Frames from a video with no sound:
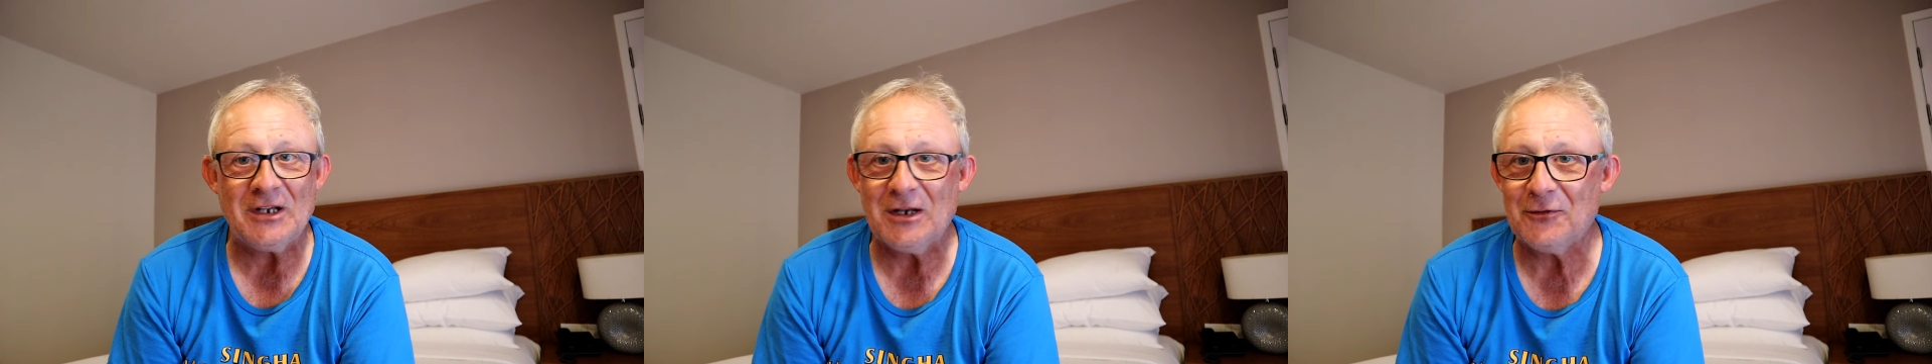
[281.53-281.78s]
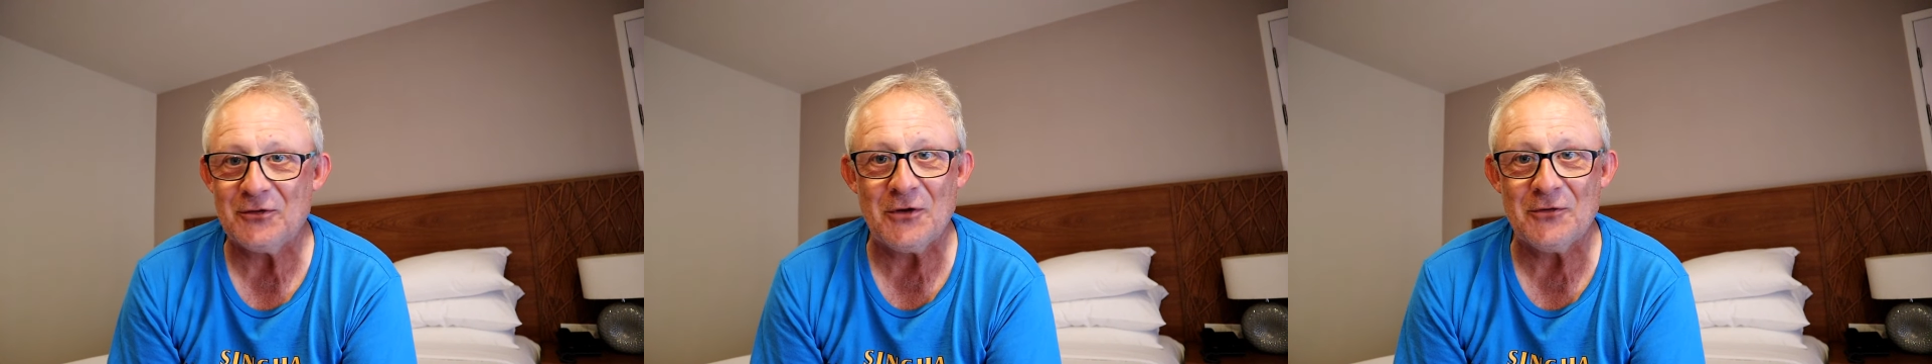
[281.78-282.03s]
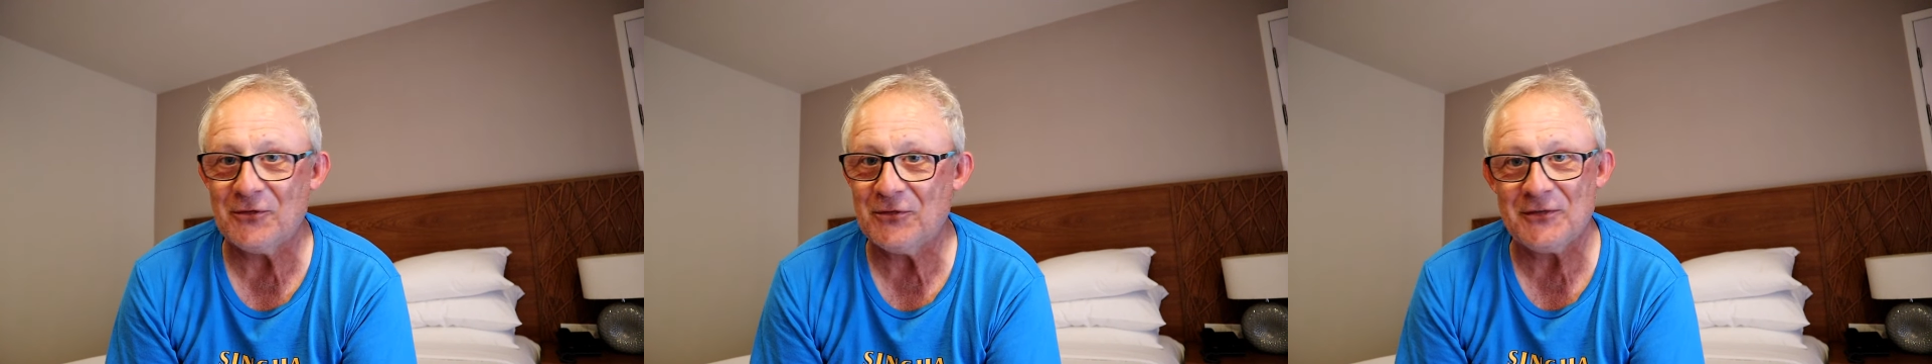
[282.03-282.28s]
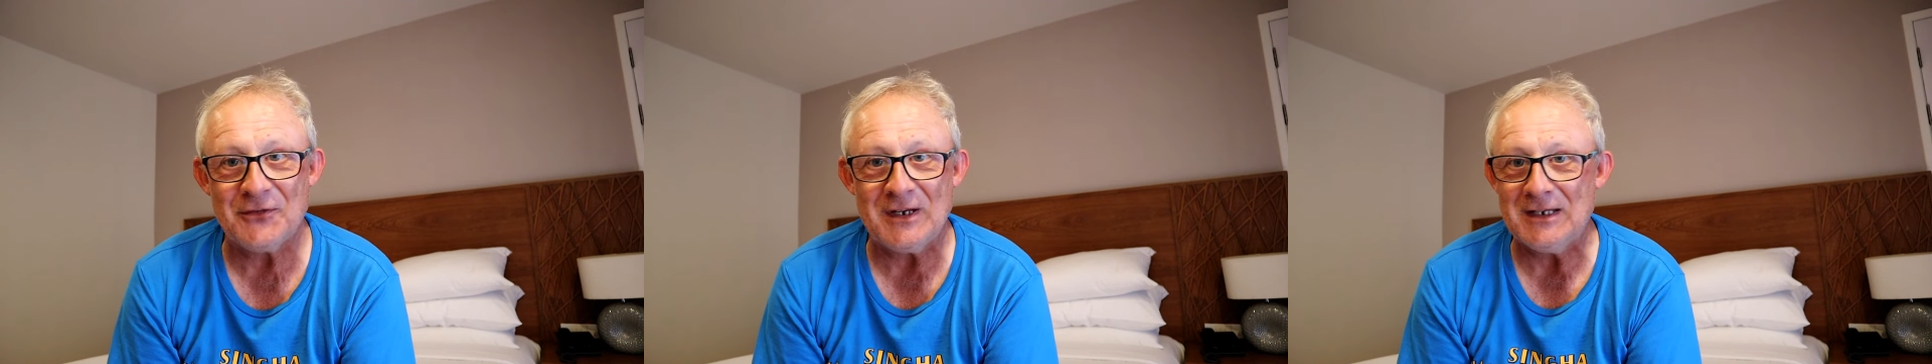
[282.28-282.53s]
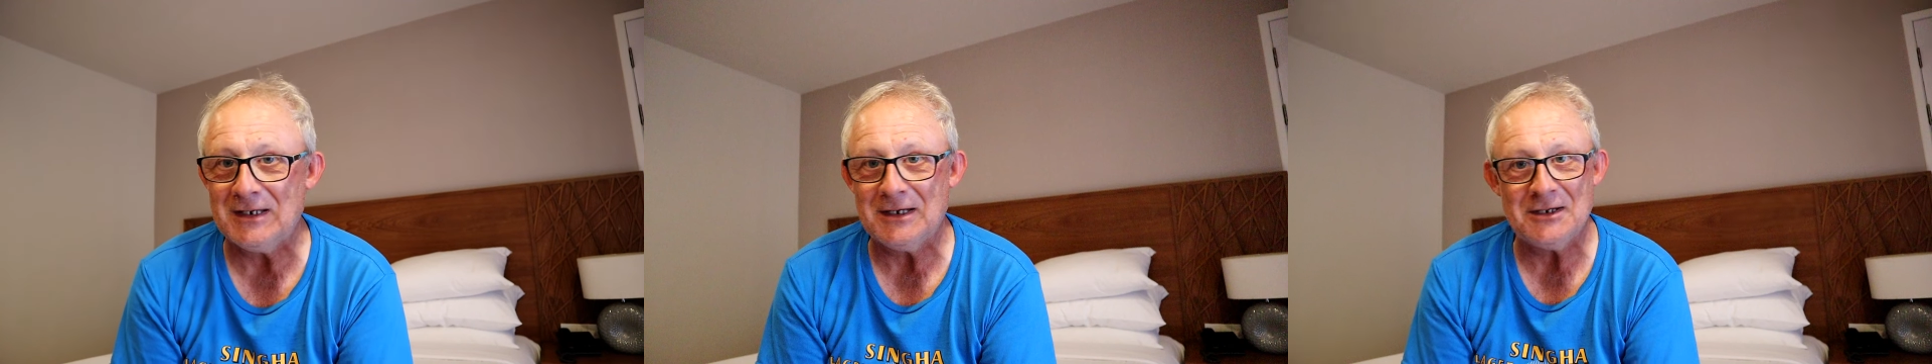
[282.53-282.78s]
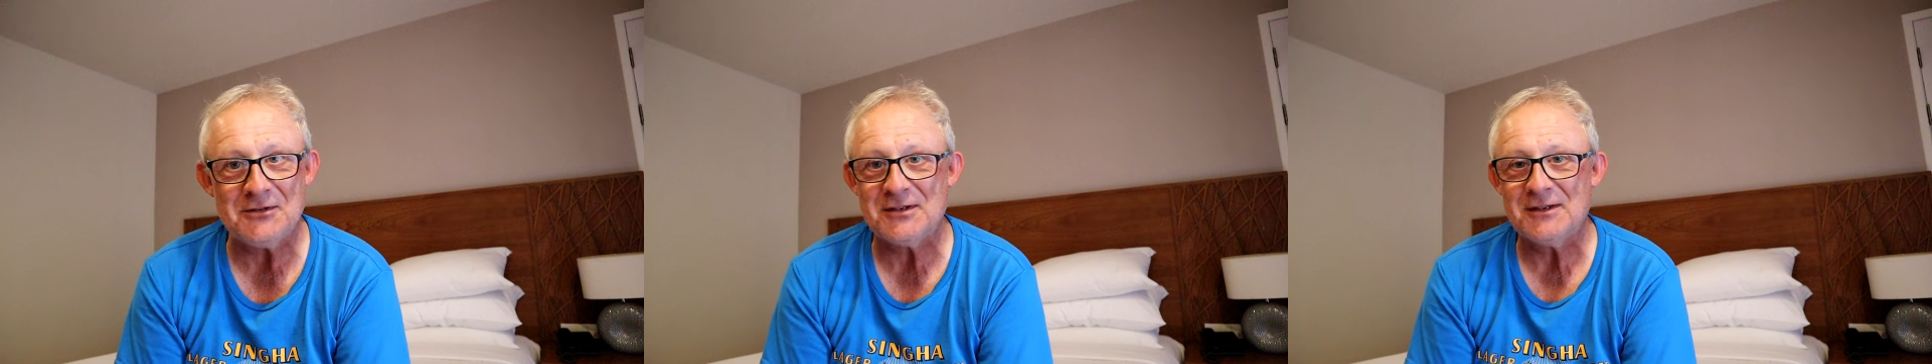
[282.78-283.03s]
of gloves over 15
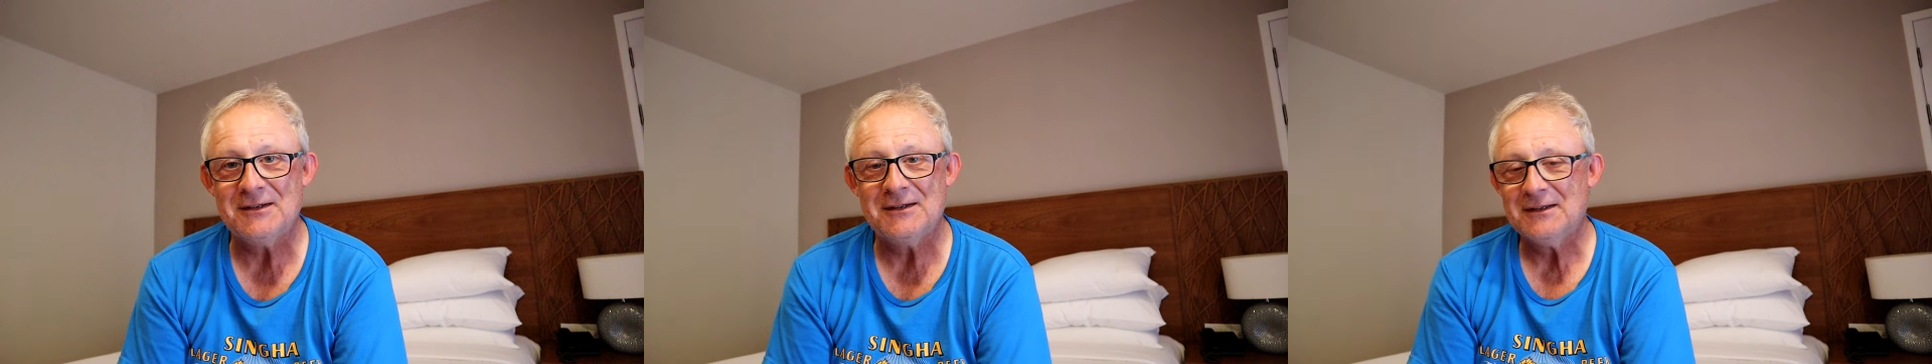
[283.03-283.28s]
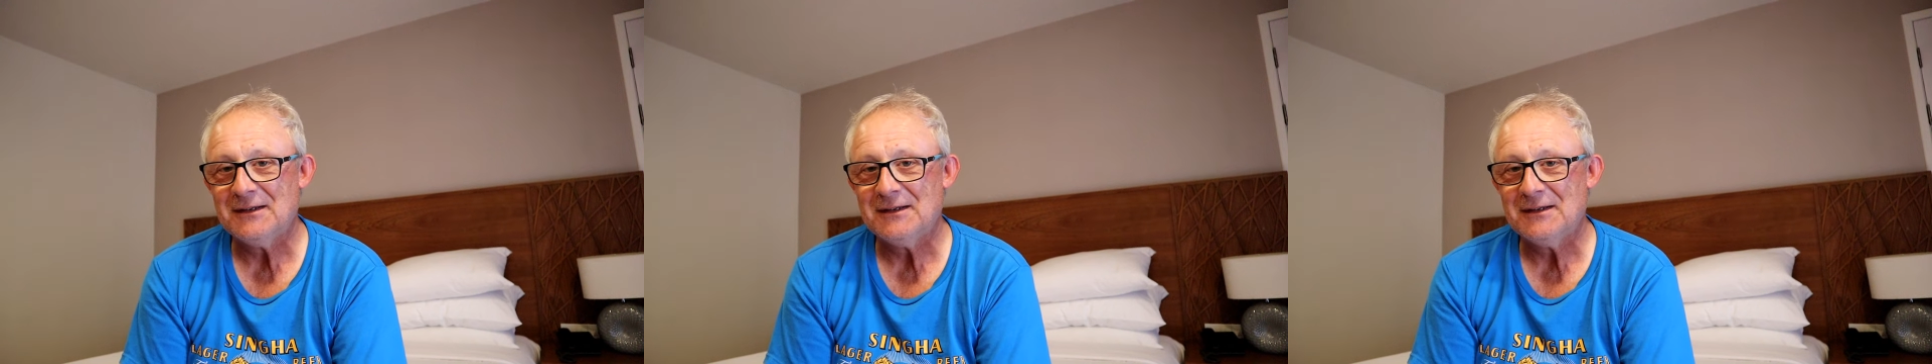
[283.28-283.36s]
years.